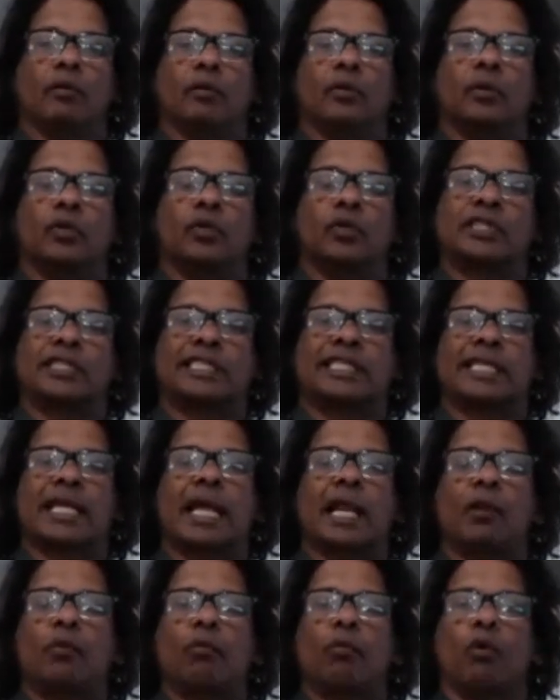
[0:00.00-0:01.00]
to
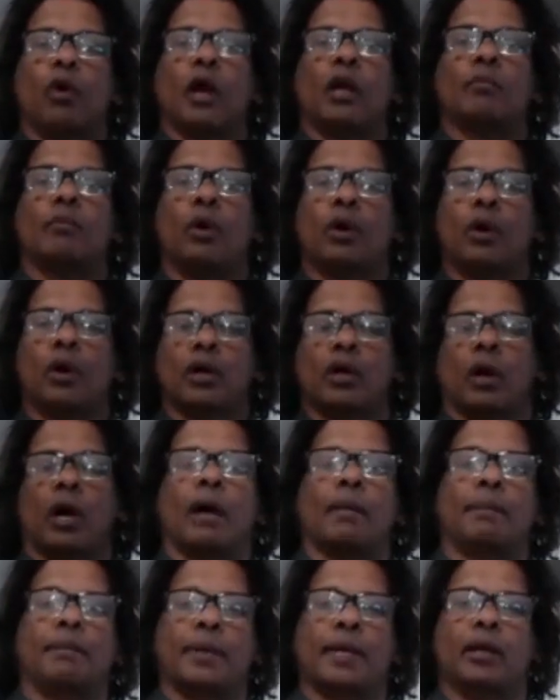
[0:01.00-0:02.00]
sell one more
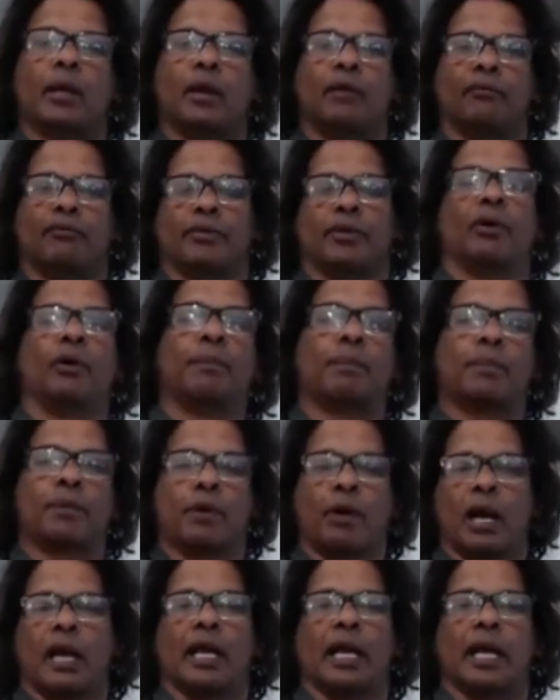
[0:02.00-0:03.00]
copy of your
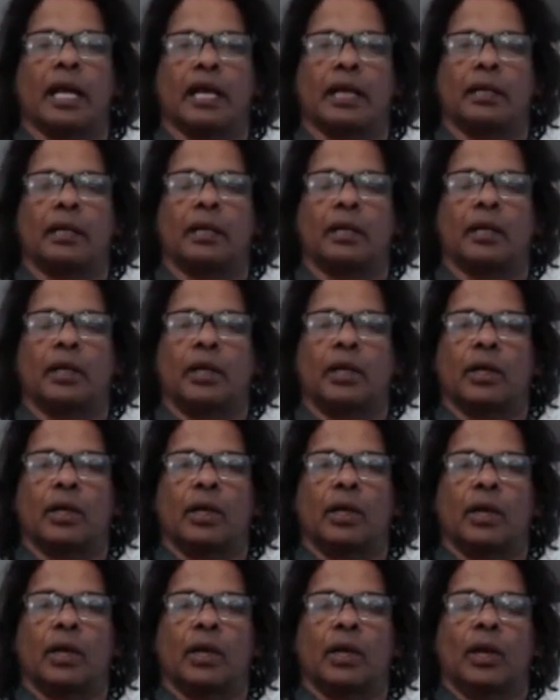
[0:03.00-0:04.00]
product,
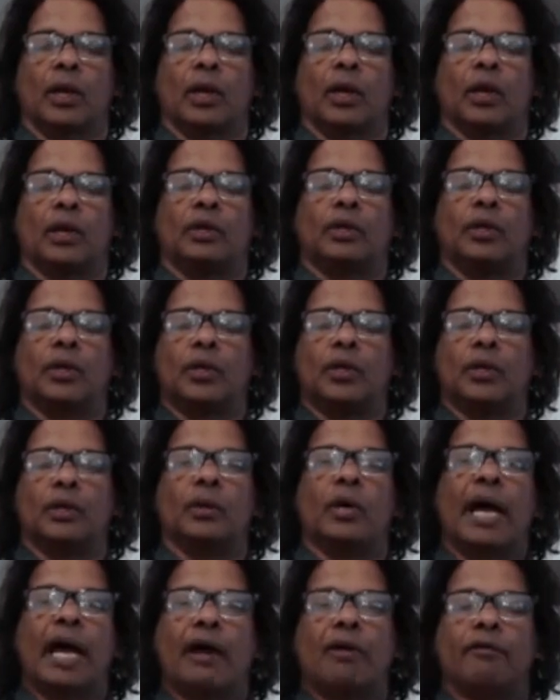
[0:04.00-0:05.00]
do you
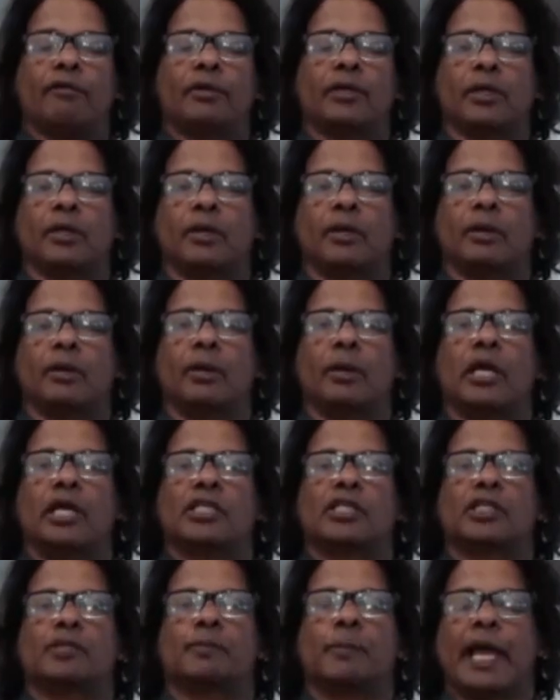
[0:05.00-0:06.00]
have to
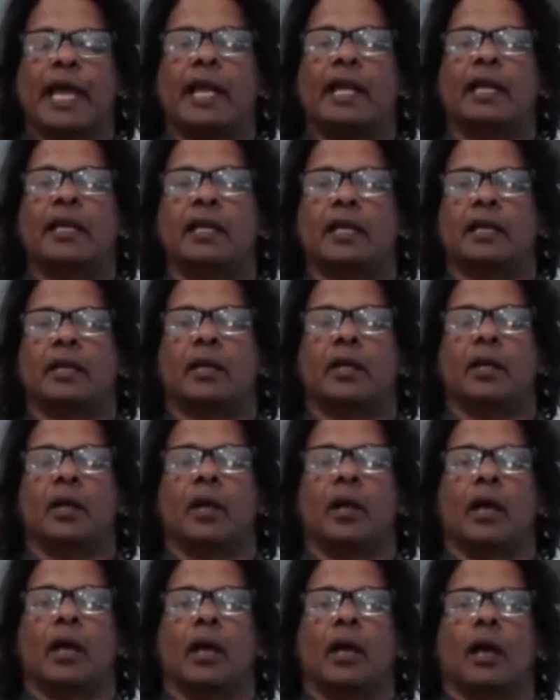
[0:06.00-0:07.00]
spend
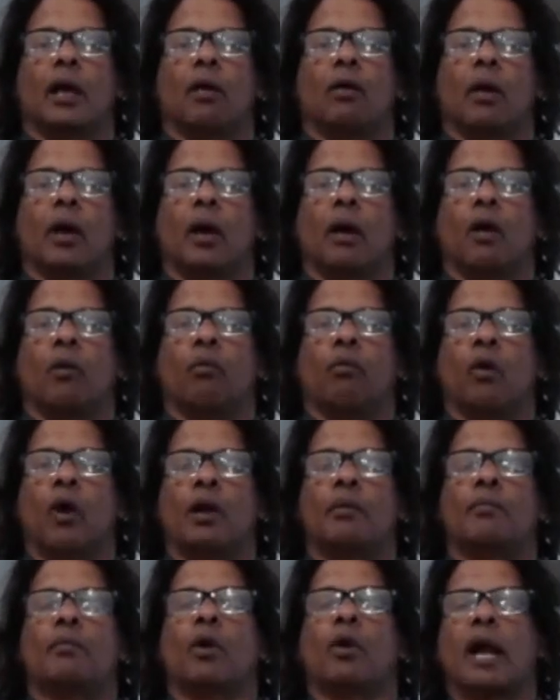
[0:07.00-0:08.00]

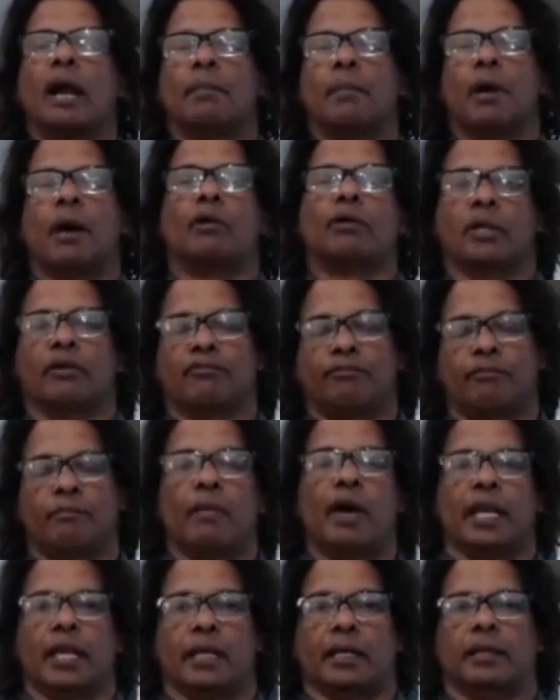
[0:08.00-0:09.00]
one more amount of
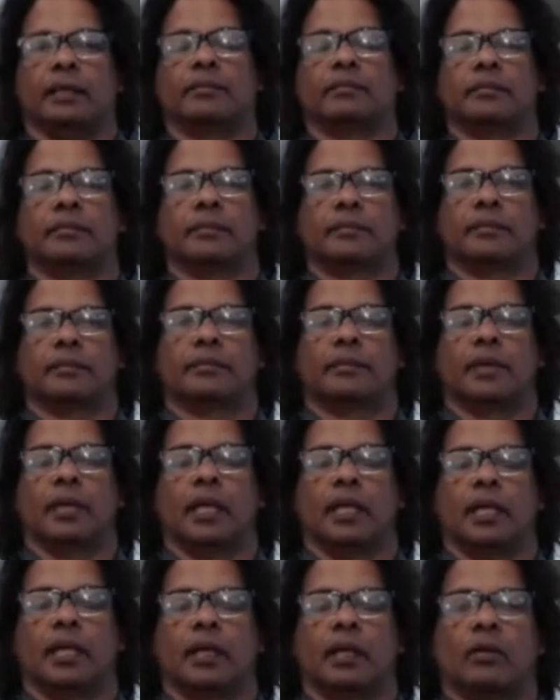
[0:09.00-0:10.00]
money?
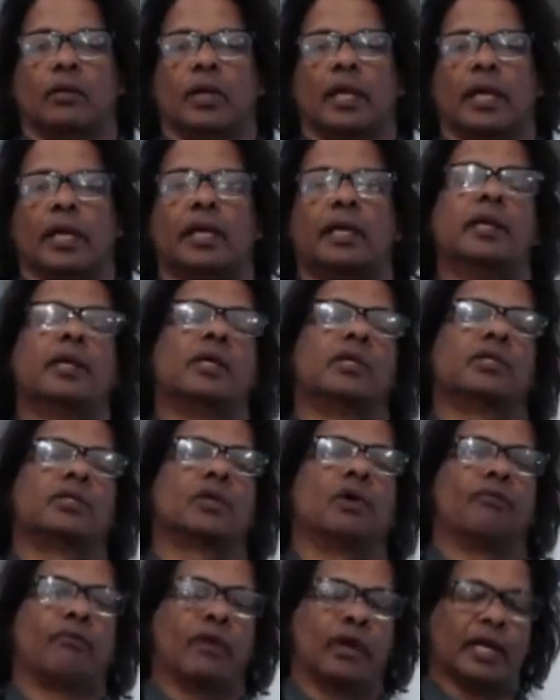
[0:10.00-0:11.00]
Okay.
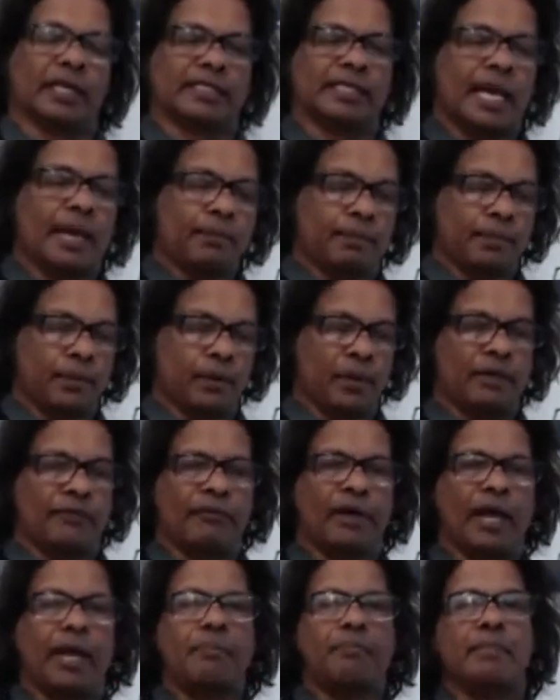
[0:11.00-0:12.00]
So, for example,
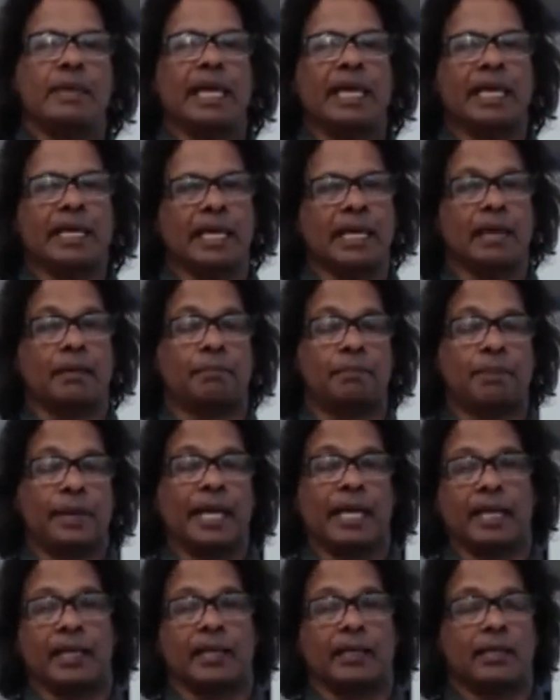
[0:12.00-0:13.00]
if I'm making a
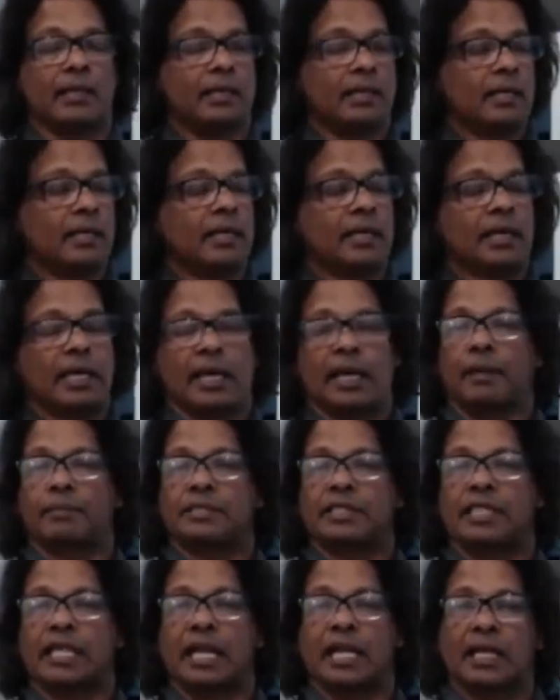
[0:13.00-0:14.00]
pen and I'm
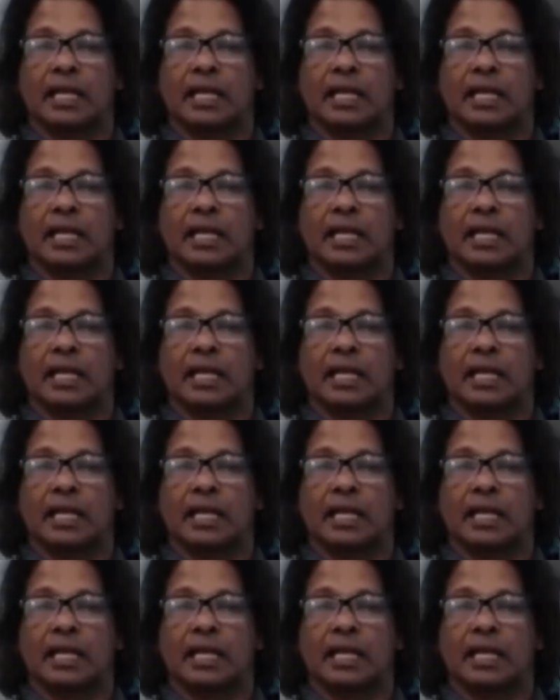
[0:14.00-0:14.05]
selling